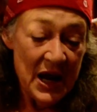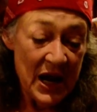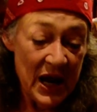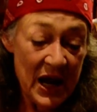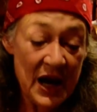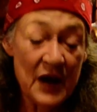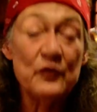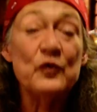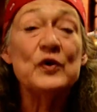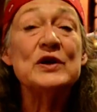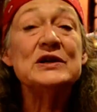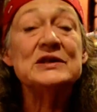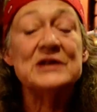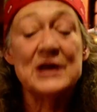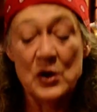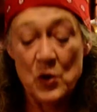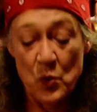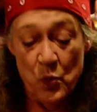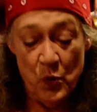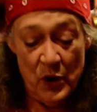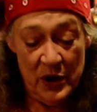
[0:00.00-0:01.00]
Every
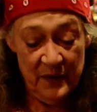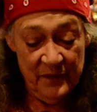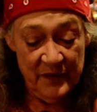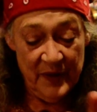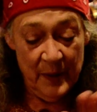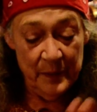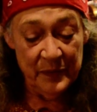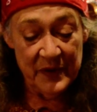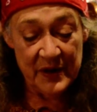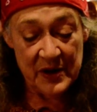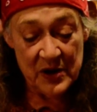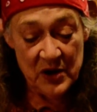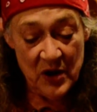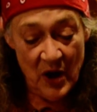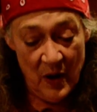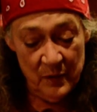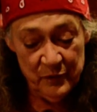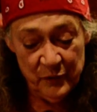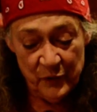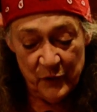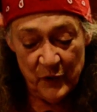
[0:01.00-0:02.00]
single one of them, the
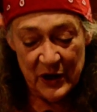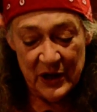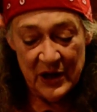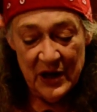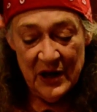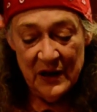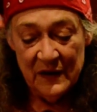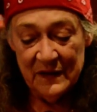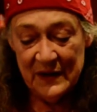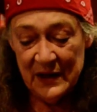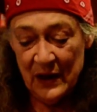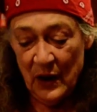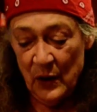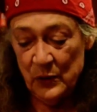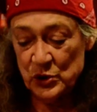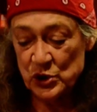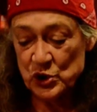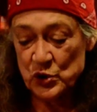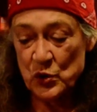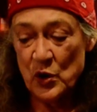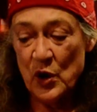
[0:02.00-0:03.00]
comfrey, the oat
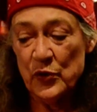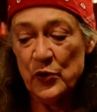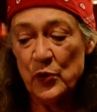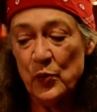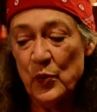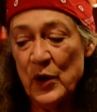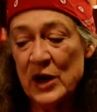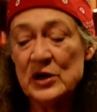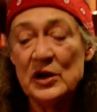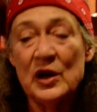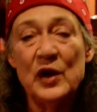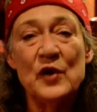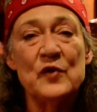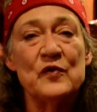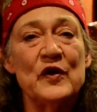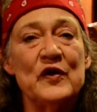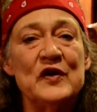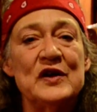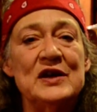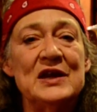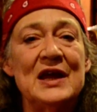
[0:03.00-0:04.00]
straw, the red clover,
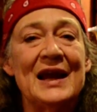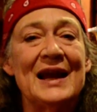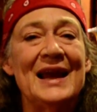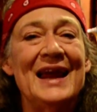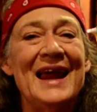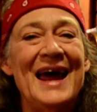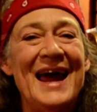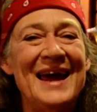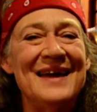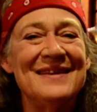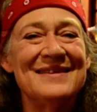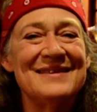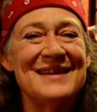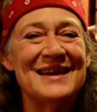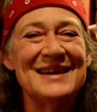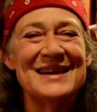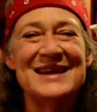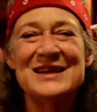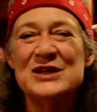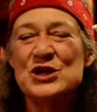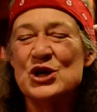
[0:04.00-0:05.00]
the nettle, and the
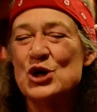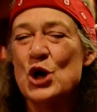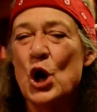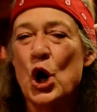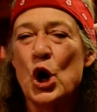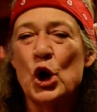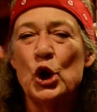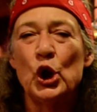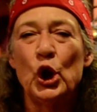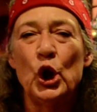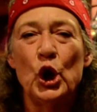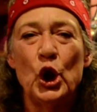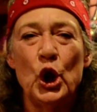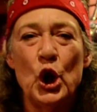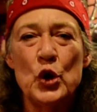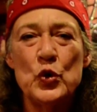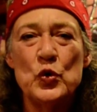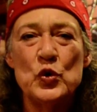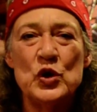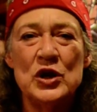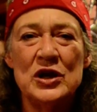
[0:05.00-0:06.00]
linden are
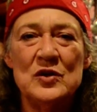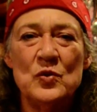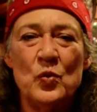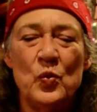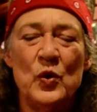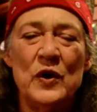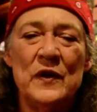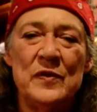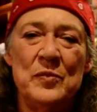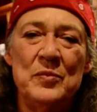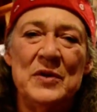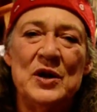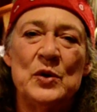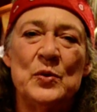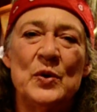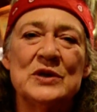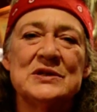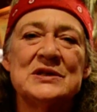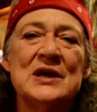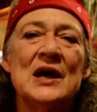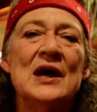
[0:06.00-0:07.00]
loaded with
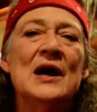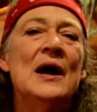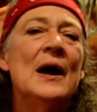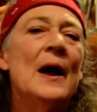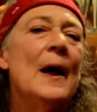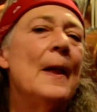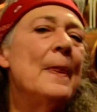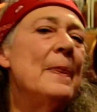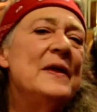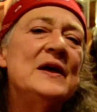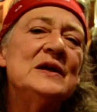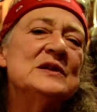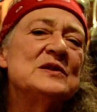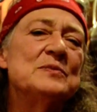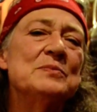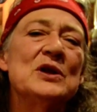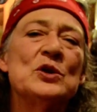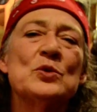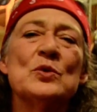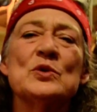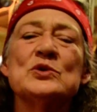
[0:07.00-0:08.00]
minerals. And these
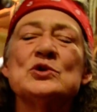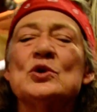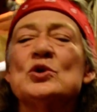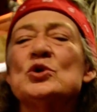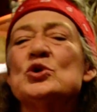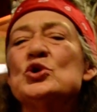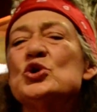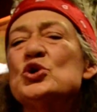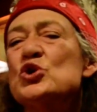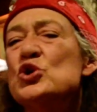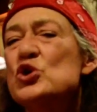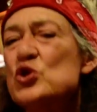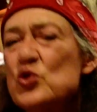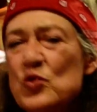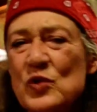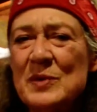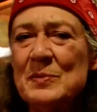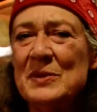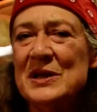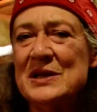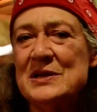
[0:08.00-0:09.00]
minerals are
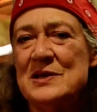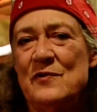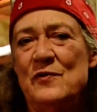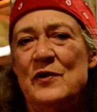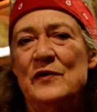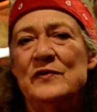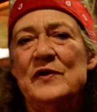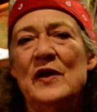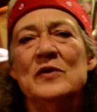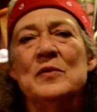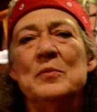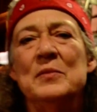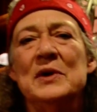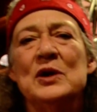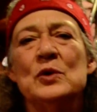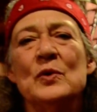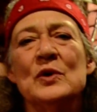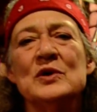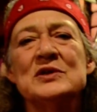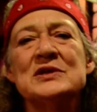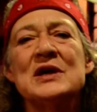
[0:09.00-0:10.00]
extremely different than the
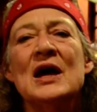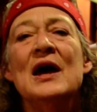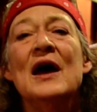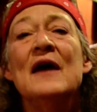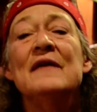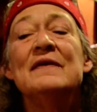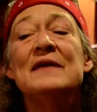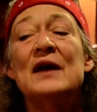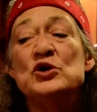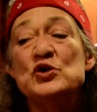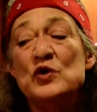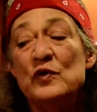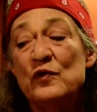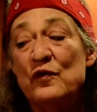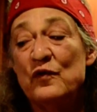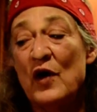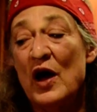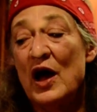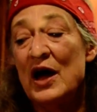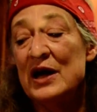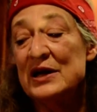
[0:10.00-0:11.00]
minerals that you
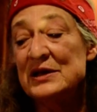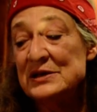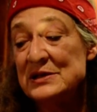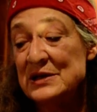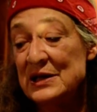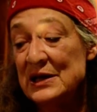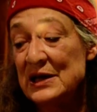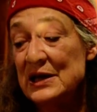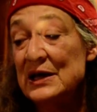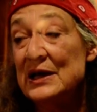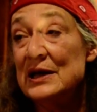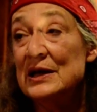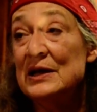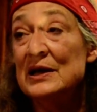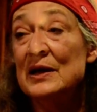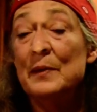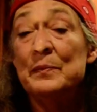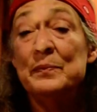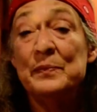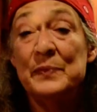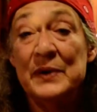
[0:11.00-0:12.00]
find in
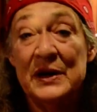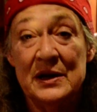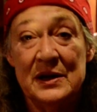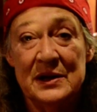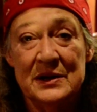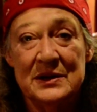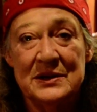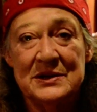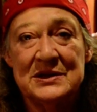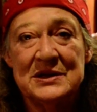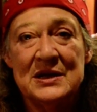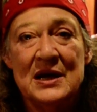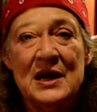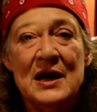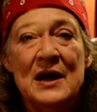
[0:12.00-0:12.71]
pills.